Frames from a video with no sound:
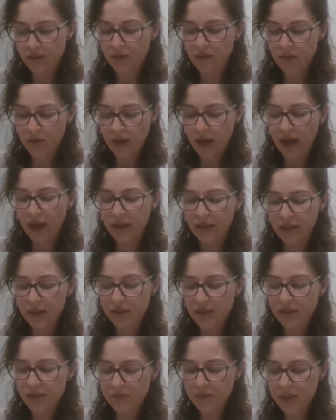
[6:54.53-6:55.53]
So yeah, this
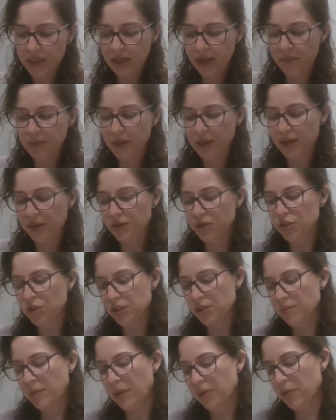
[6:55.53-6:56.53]
seems like I'm getting
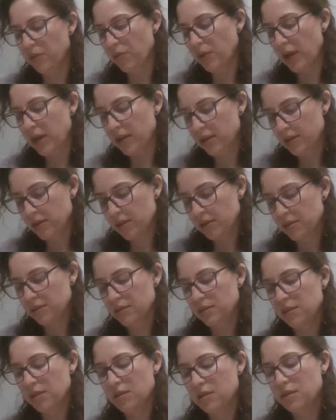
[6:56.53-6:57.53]
just about the right.
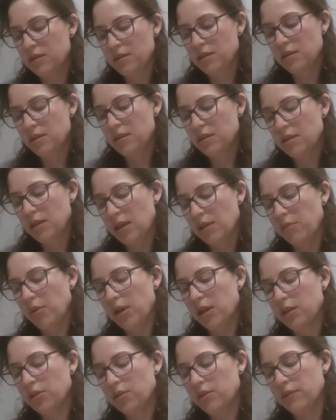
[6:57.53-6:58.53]
I
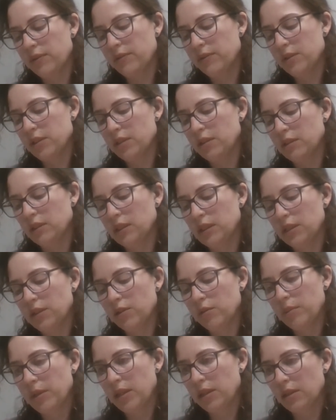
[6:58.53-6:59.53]
probably could have even done a
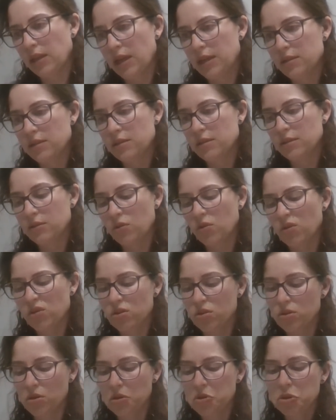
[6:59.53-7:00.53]
little bit less
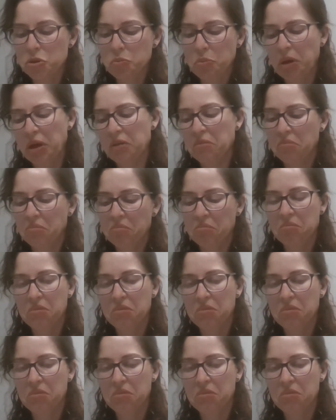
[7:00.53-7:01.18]
cornstarch, but